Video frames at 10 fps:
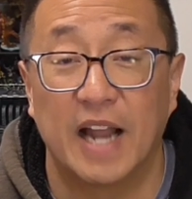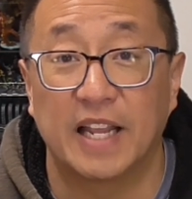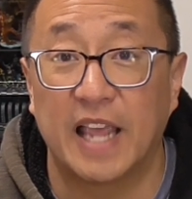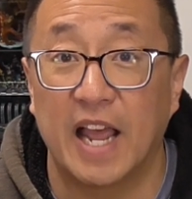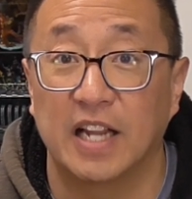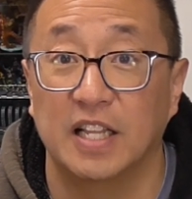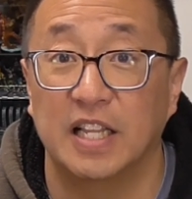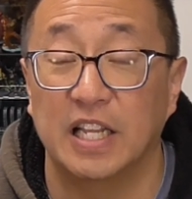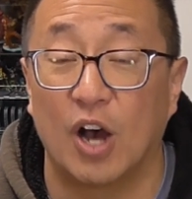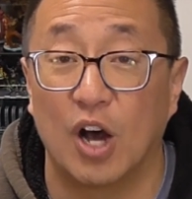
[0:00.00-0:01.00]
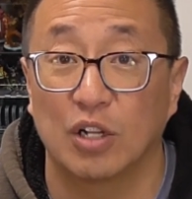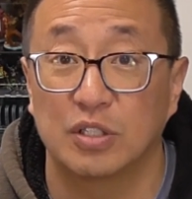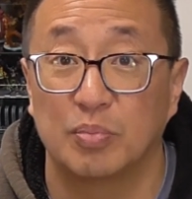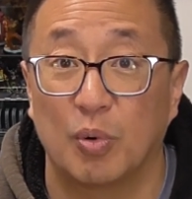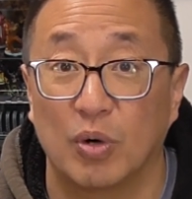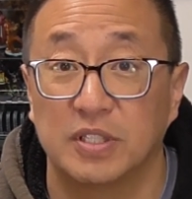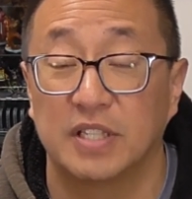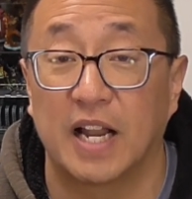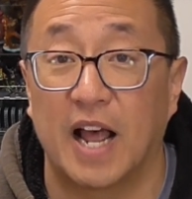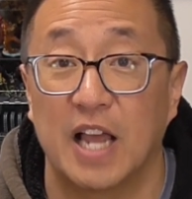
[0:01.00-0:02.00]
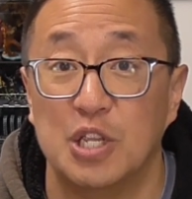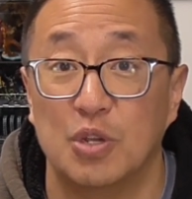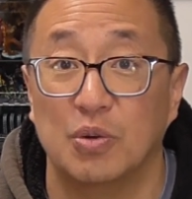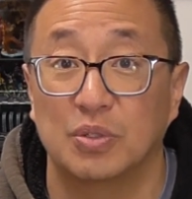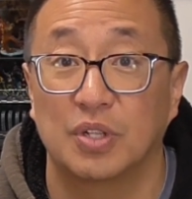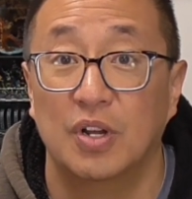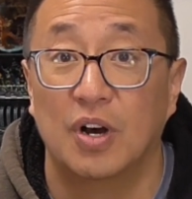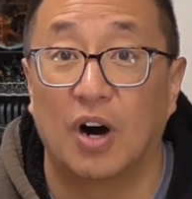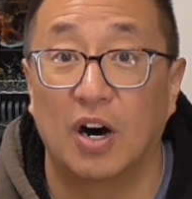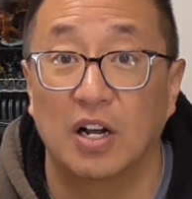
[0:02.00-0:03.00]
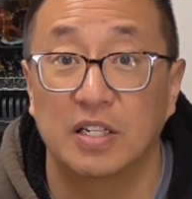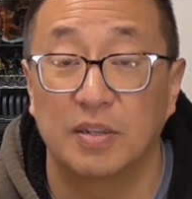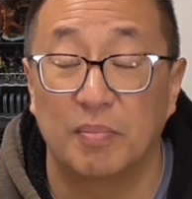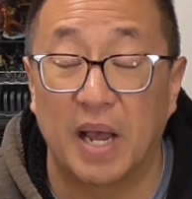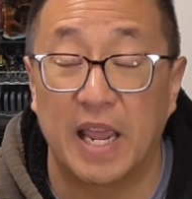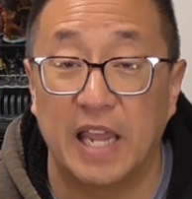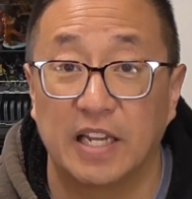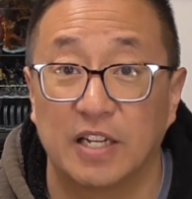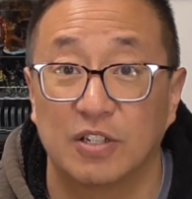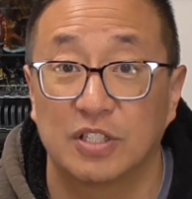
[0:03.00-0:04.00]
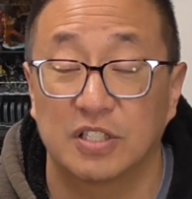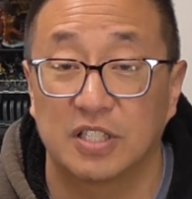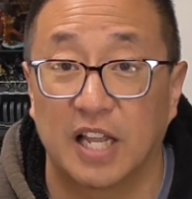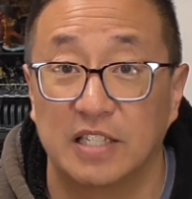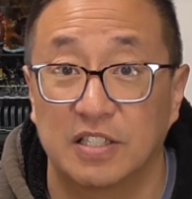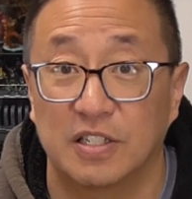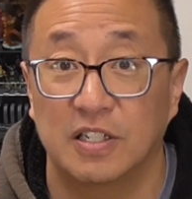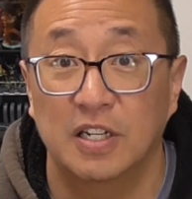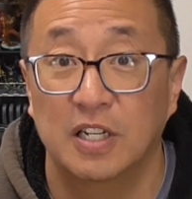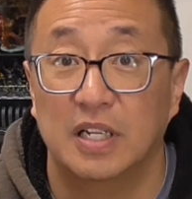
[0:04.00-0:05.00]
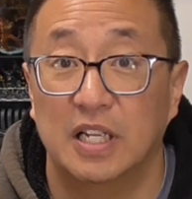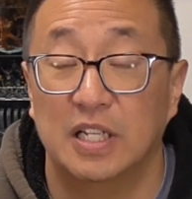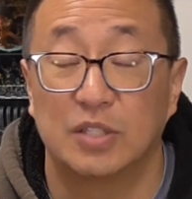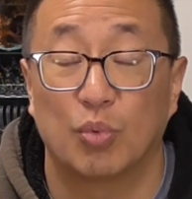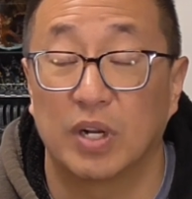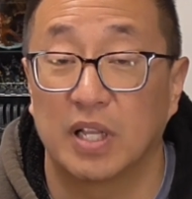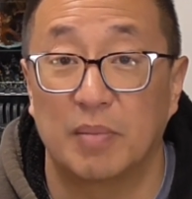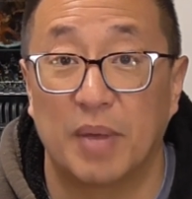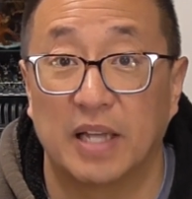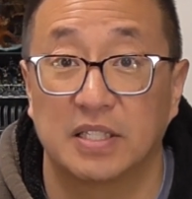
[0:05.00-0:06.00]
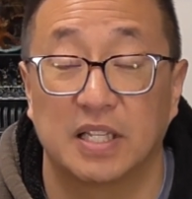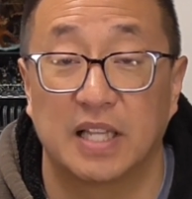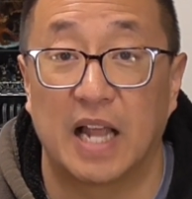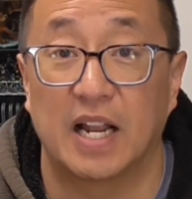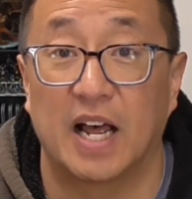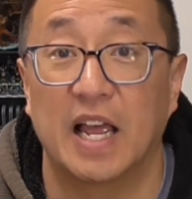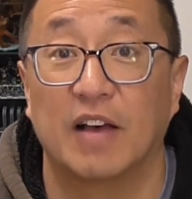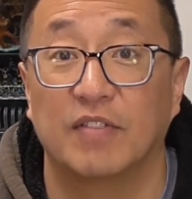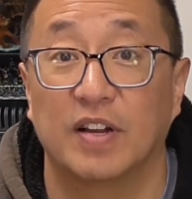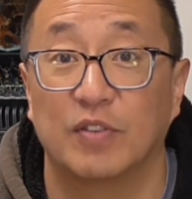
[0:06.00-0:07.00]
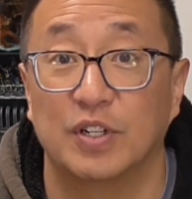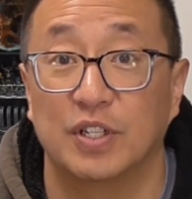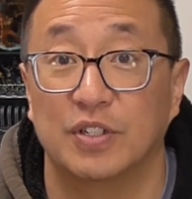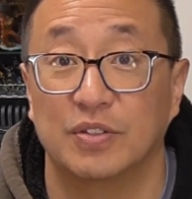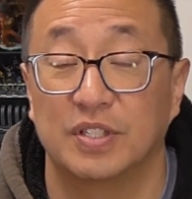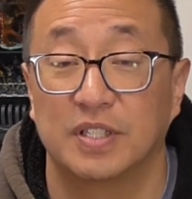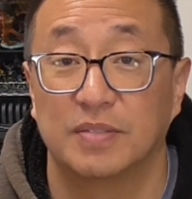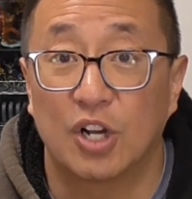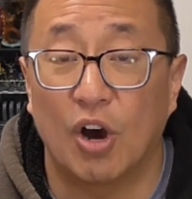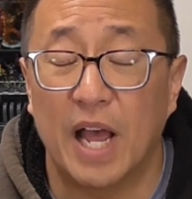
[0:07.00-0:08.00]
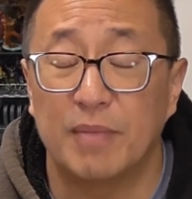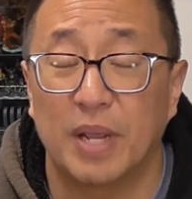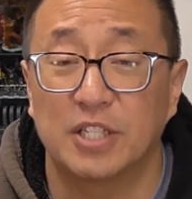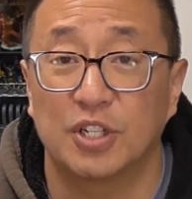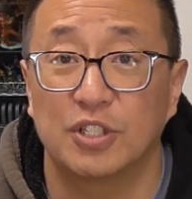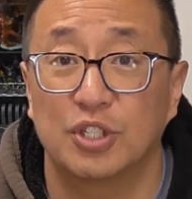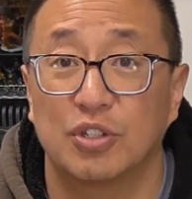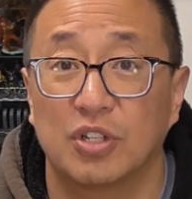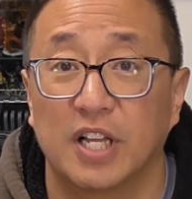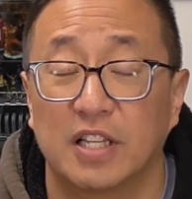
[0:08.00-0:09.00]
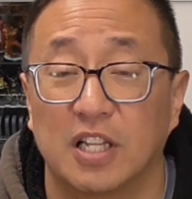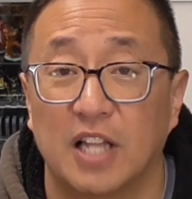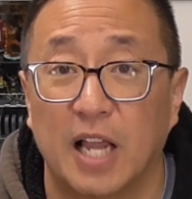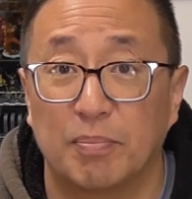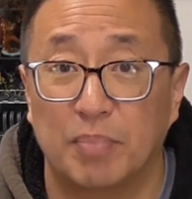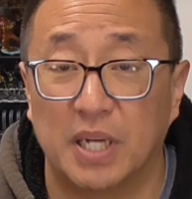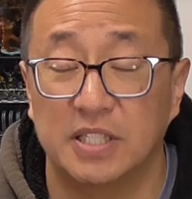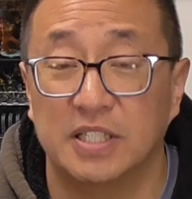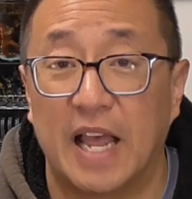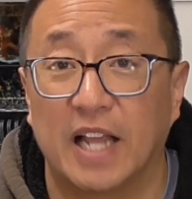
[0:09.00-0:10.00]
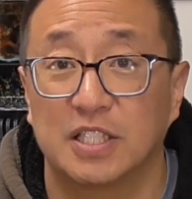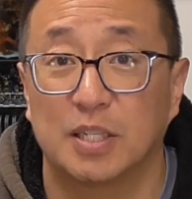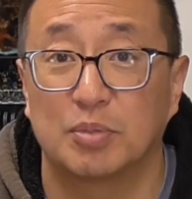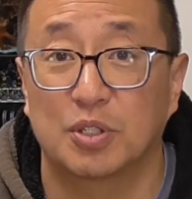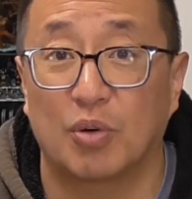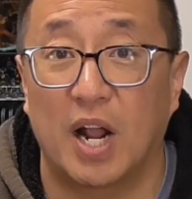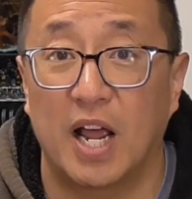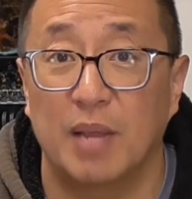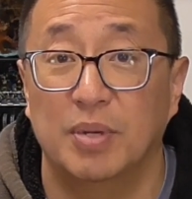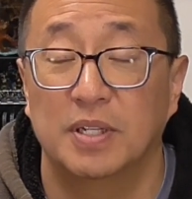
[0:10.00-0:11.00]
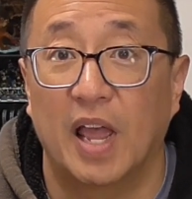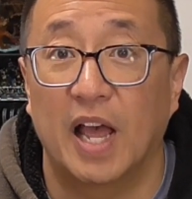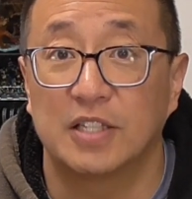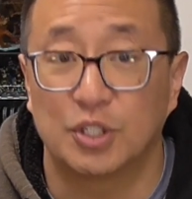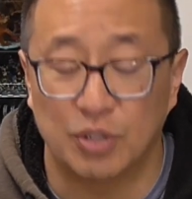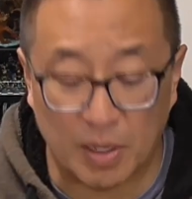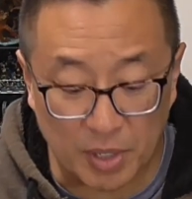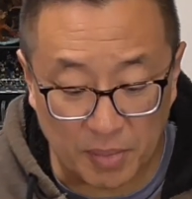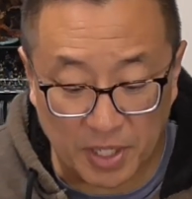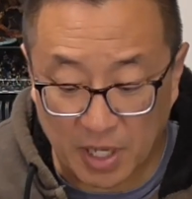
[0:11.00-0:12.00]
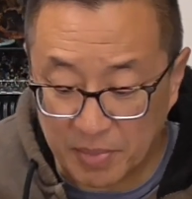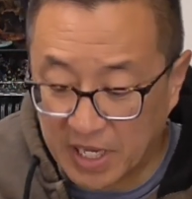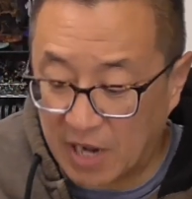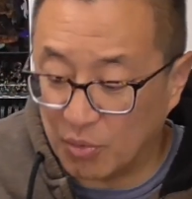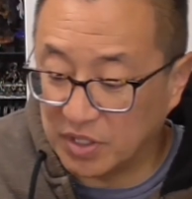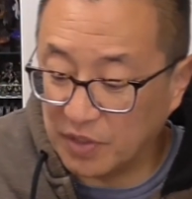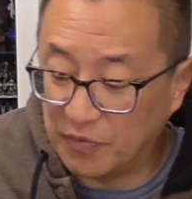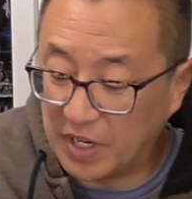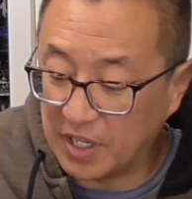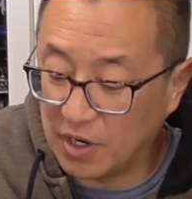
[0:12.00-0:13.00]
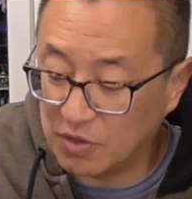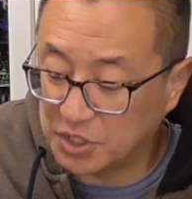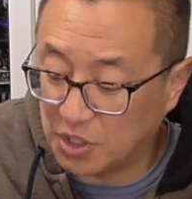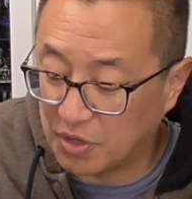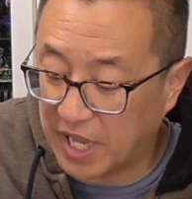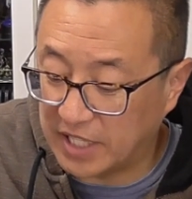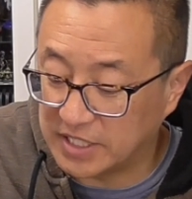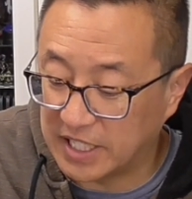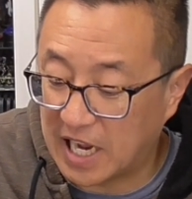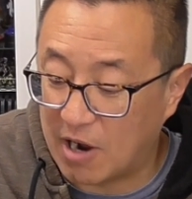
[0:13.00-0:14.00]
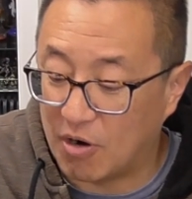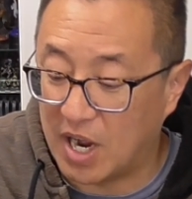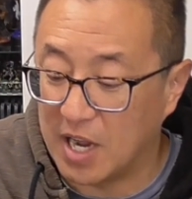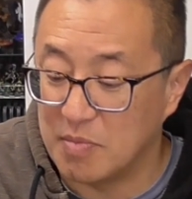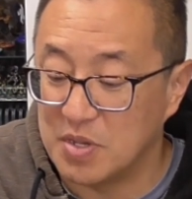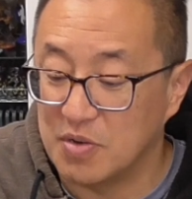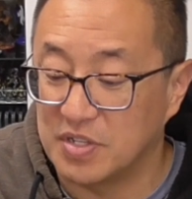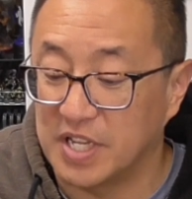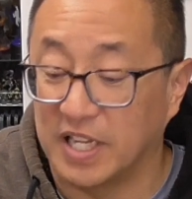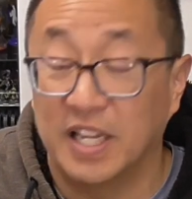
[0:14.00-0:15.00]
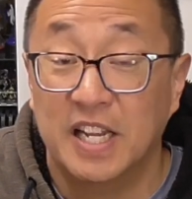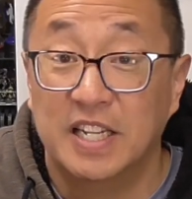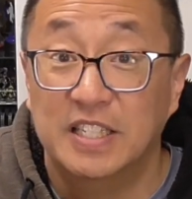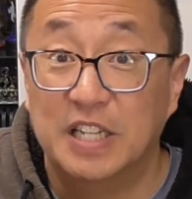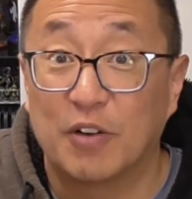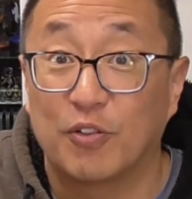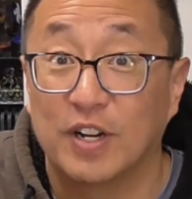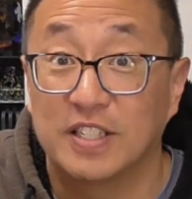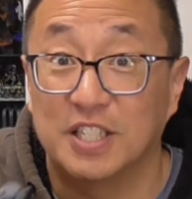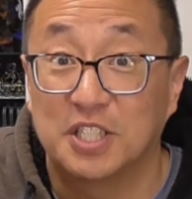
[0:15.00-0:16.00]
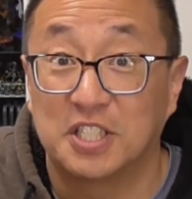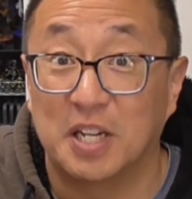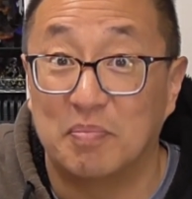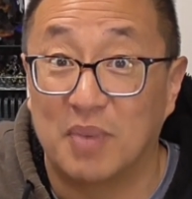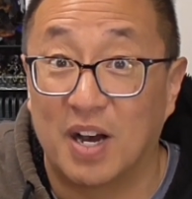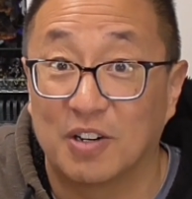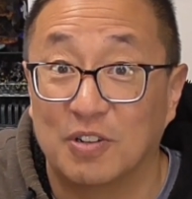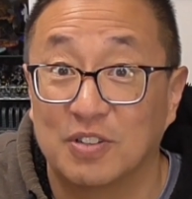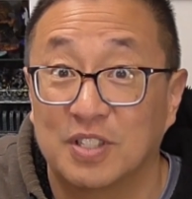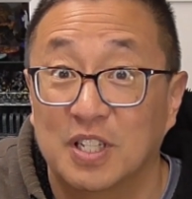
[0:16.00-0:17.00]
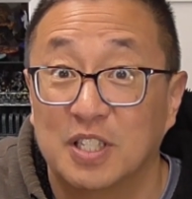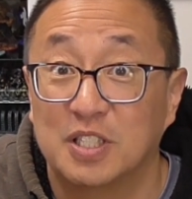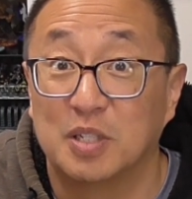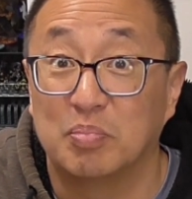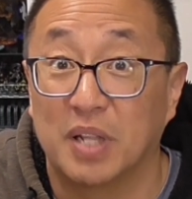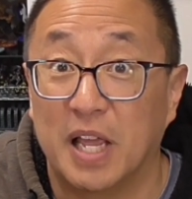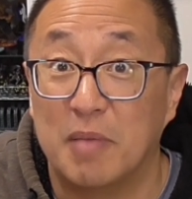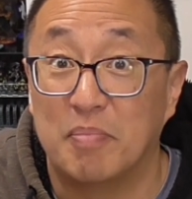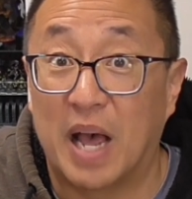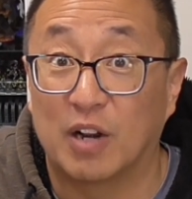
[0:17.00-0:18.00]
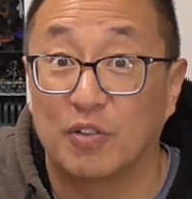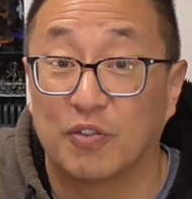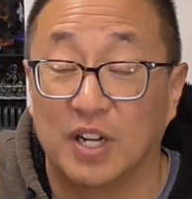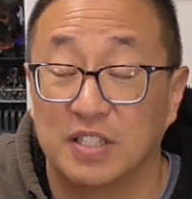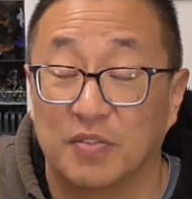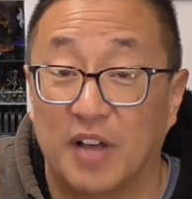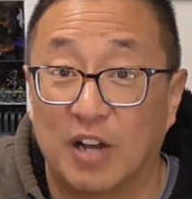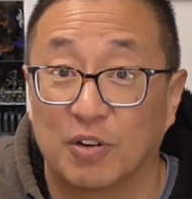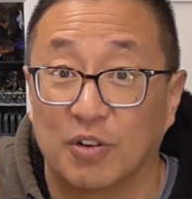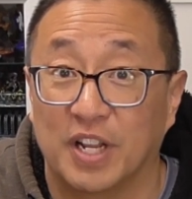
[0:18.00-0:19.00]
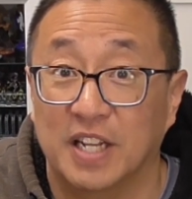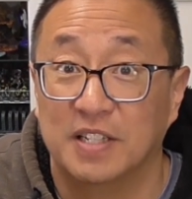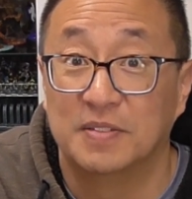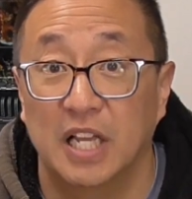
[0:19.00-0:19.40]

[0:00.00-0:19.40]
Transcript: And again, the auto supports that I use on my HeyGear slicer is one of the best that I have ever used. Go ahead and make sure to click the like button and subscribe. As soon I'm going to be coming out with a video showcasing how I am using different ship models to play Battlefront Valkyrie.